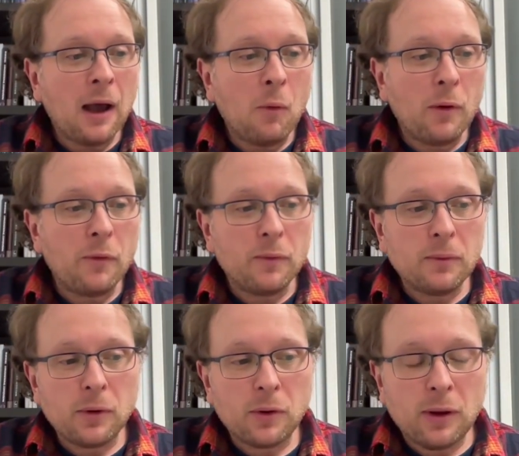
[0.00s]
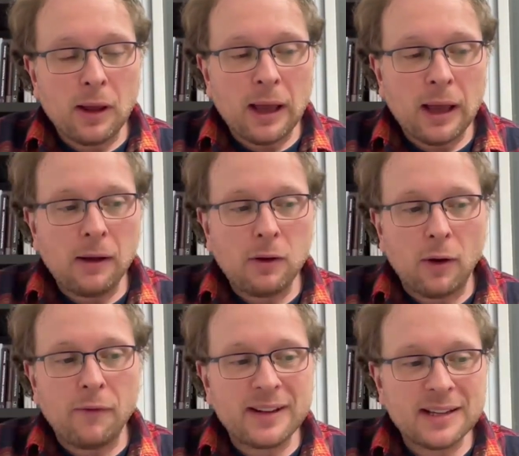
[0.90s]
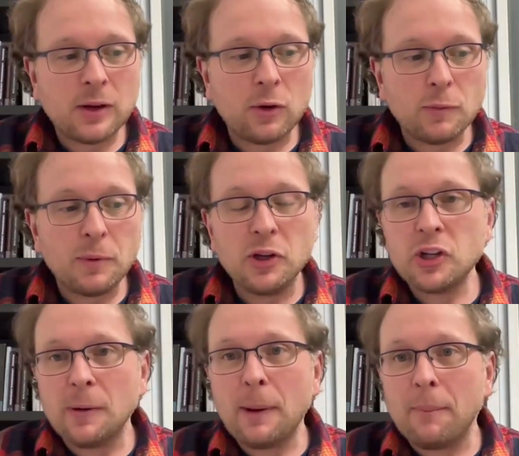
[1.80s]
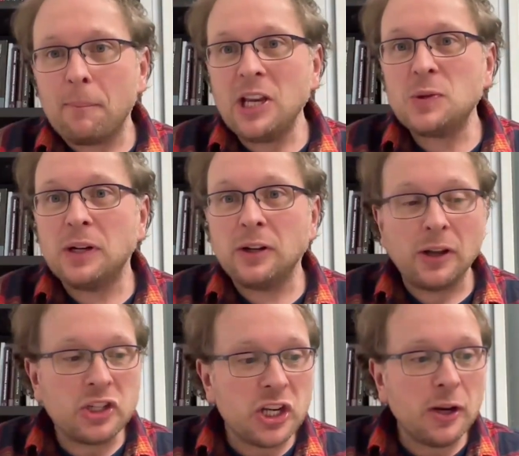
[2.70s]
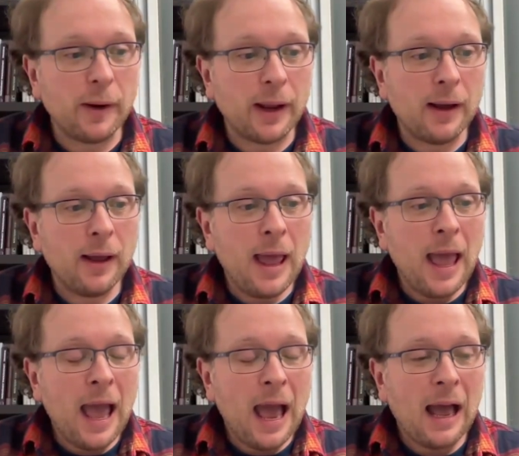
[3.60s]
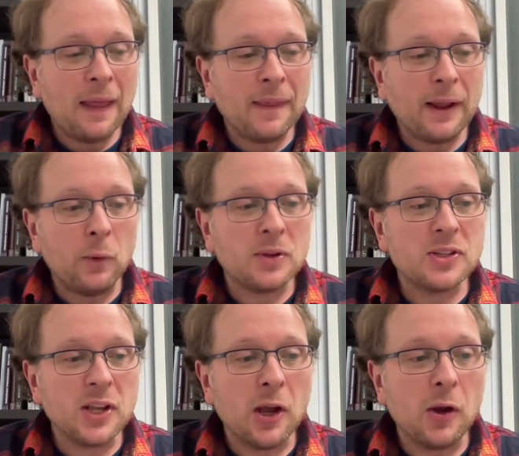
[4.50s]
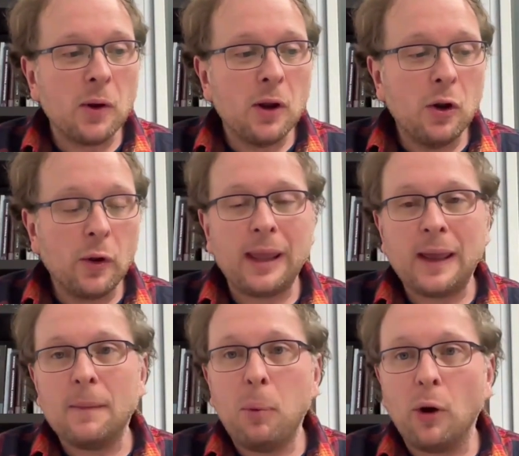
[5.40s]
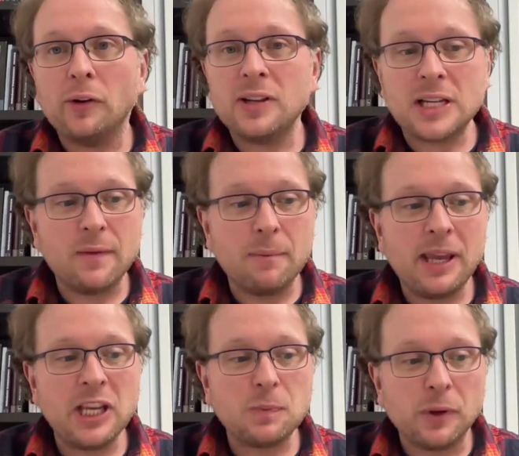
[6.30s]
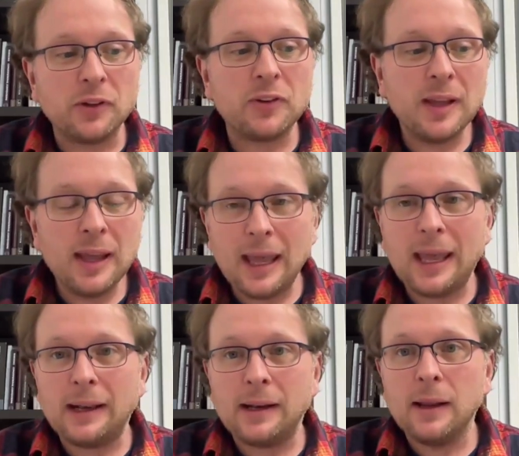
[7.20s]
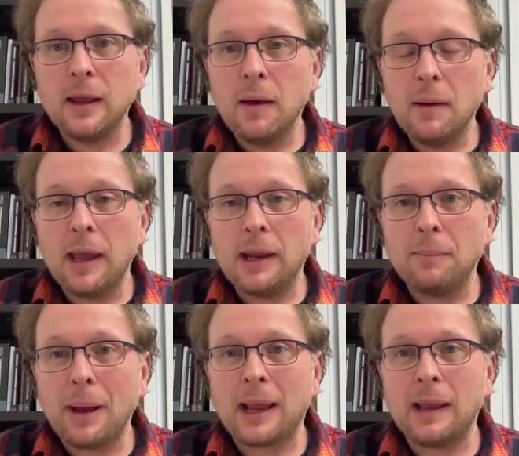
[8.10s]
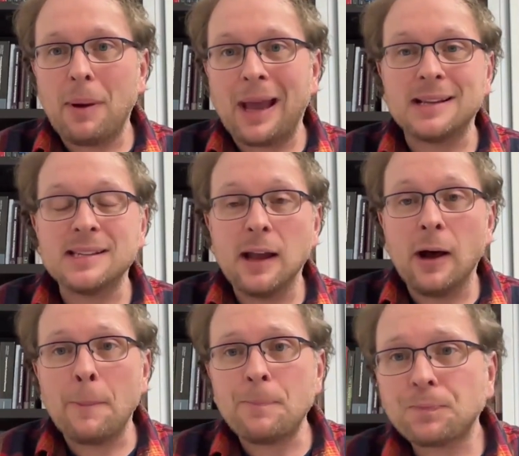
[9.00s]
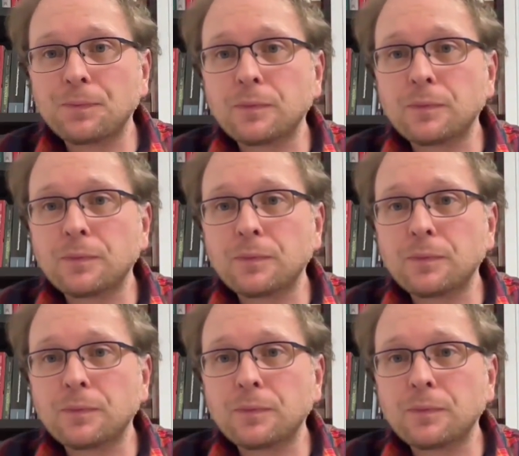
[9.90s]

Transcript: We've got a fantastic contribution about impeachment in Nigeria, and then also looking at the politics of impeachment in Pakistan.